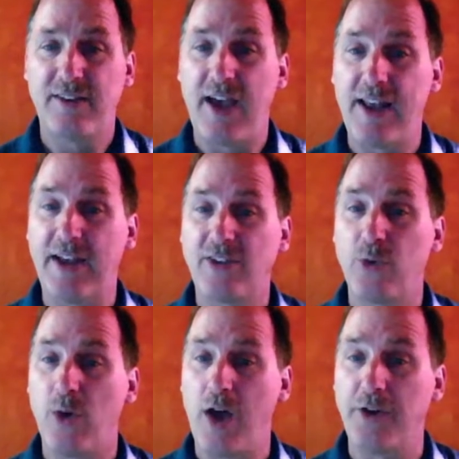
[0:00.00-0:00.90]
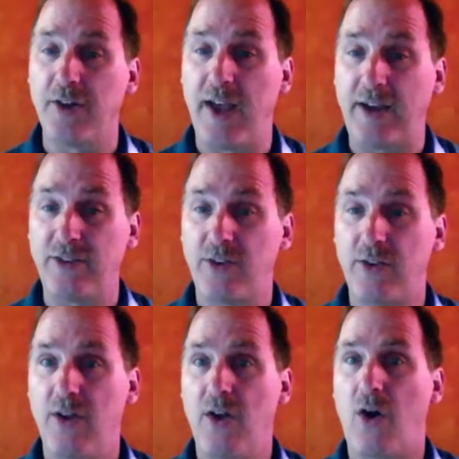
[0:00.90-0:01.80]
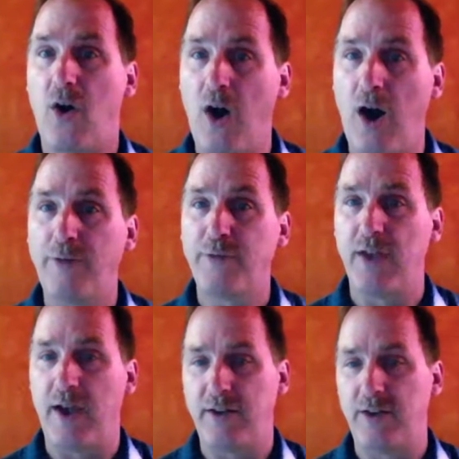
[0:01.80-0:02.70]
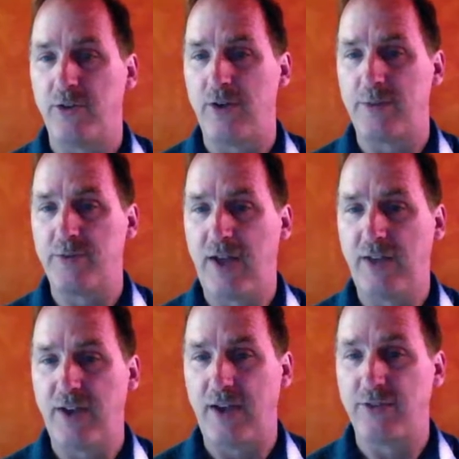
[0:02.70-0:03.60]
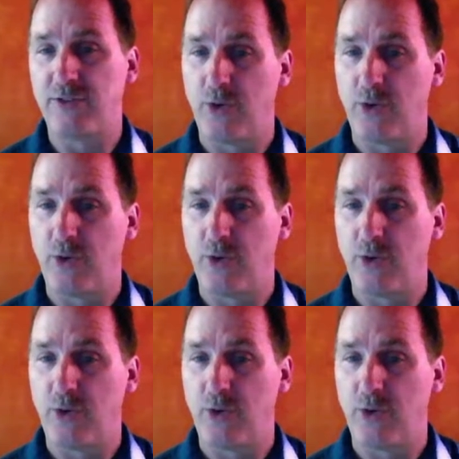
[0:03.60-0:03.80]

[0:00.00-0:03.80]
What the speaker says: 10x to 100x off the ideal number of test cases.